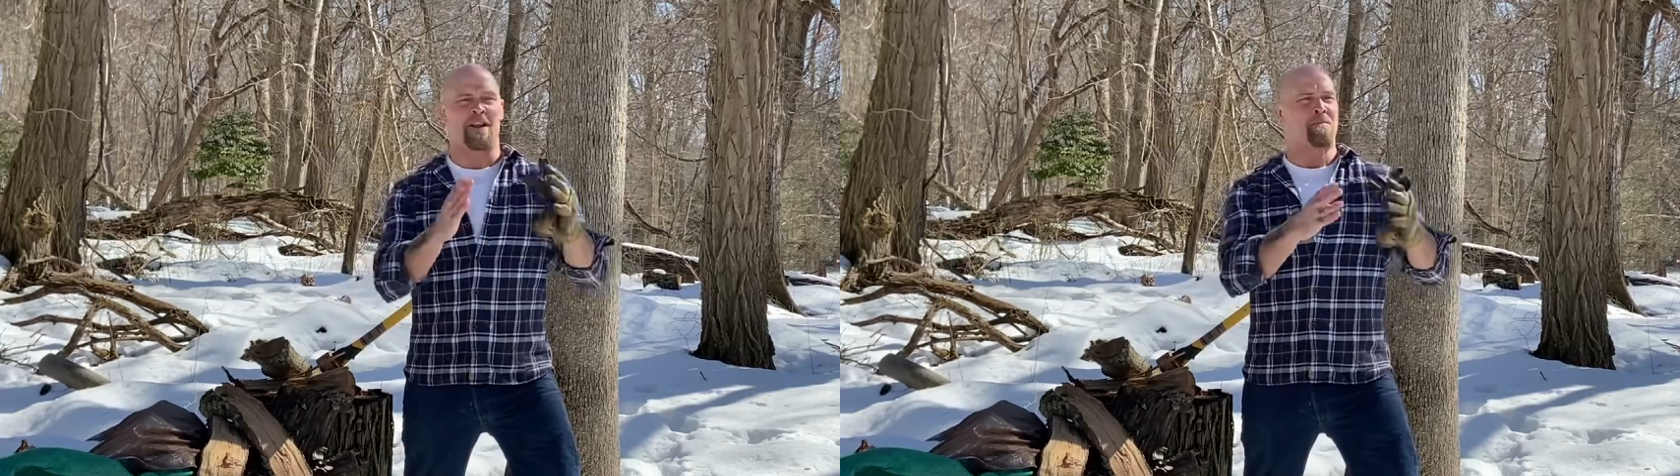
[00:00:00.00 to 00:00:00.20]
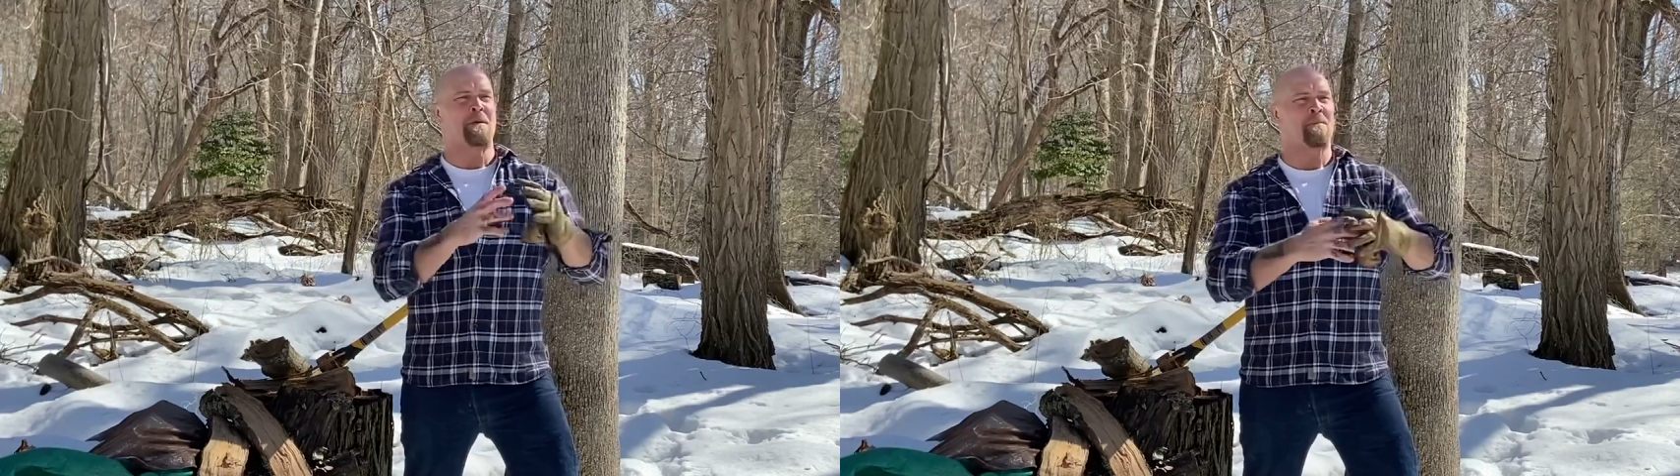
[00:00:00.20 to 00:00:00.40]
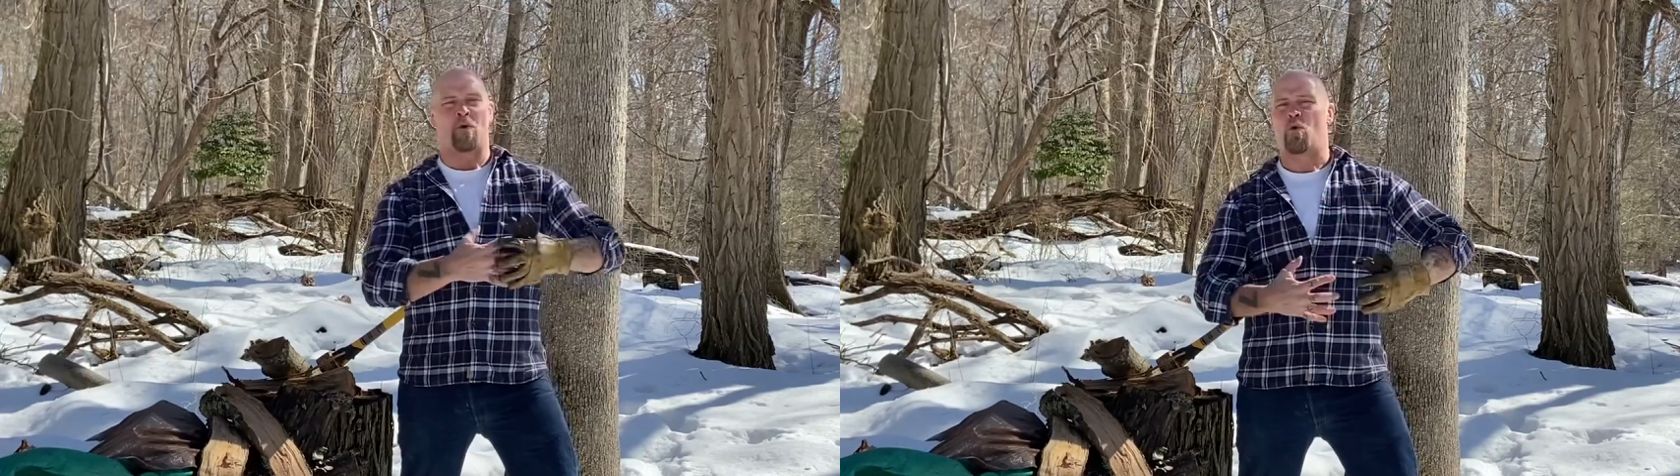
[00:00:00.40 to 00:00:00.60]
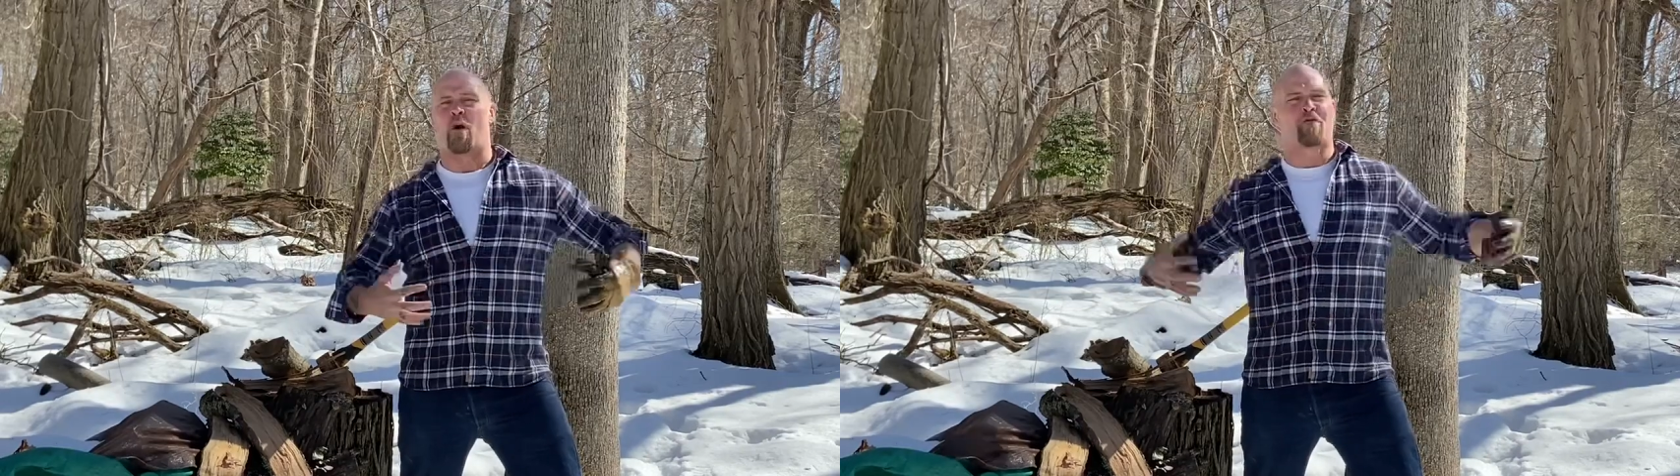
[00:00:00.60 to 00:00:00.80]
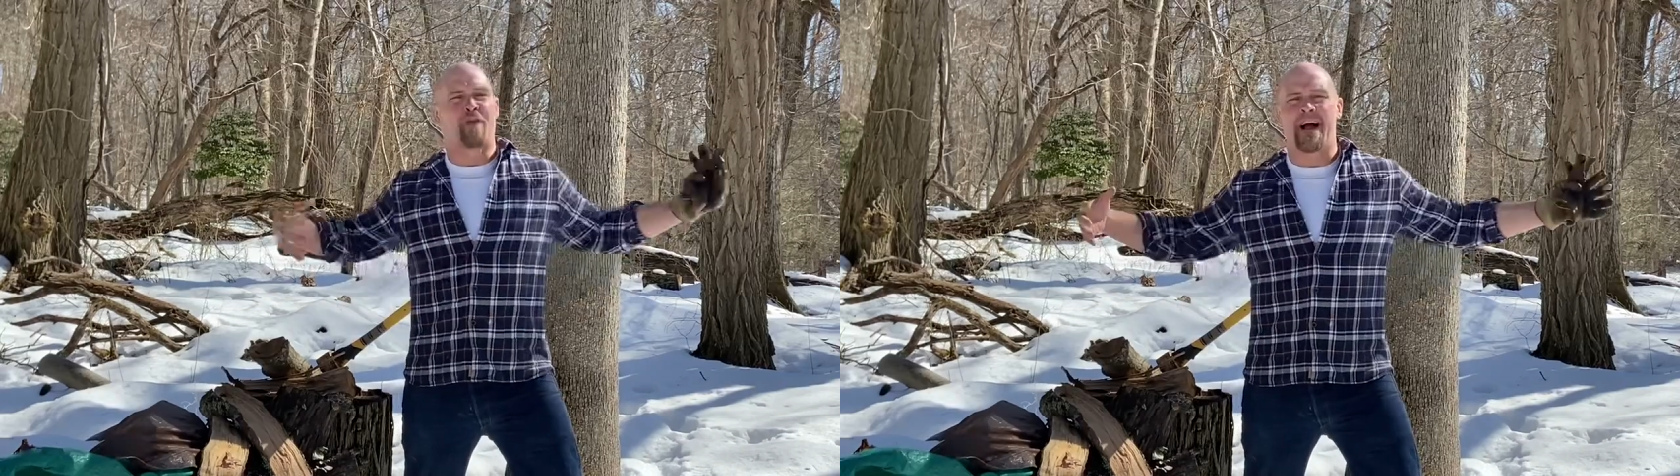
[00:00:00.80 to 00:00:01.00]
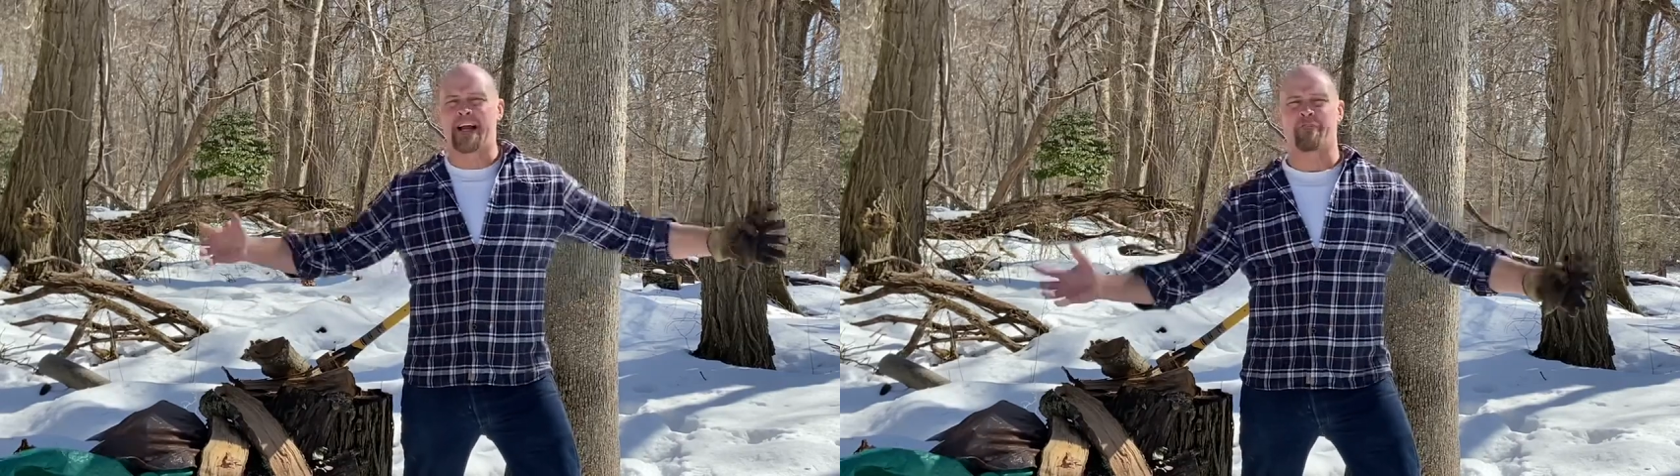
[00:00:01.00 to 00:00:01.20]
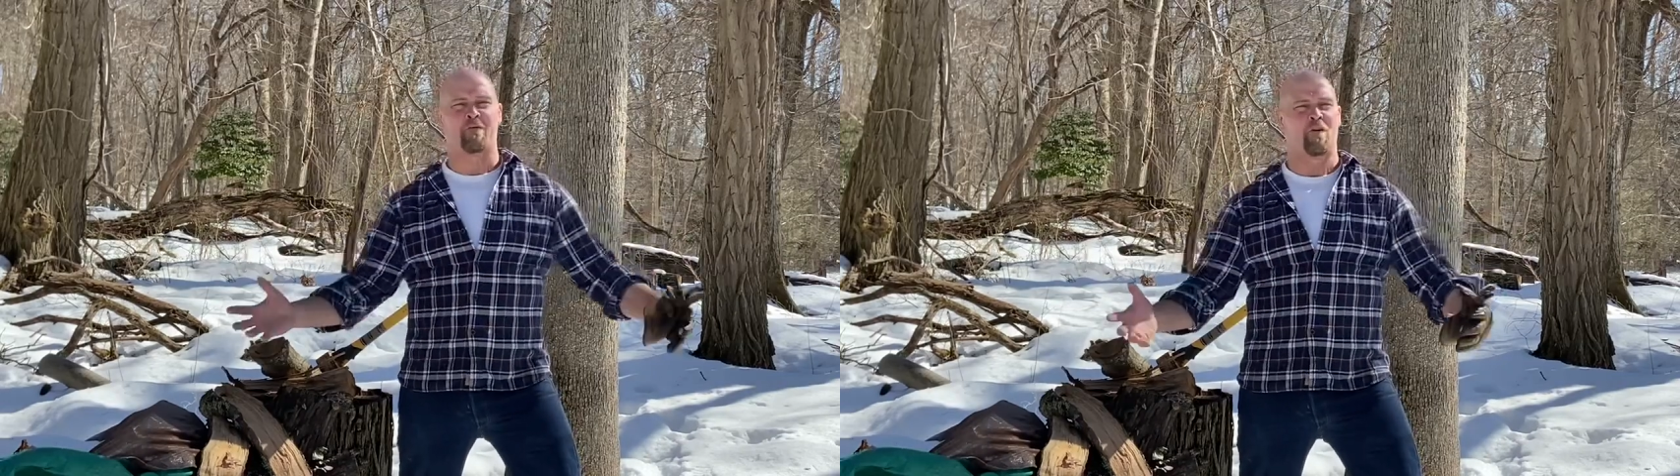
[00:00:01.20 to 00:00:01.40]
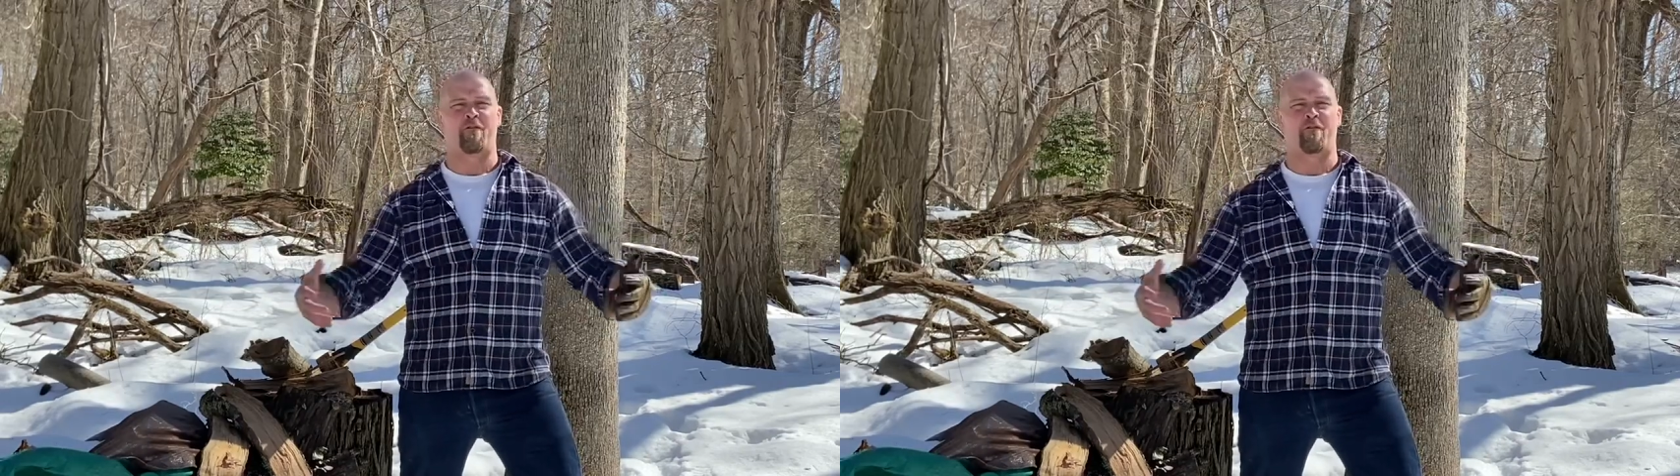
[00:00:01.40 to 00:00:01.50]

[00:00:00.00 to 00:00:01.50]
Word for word: and the people who are flying at full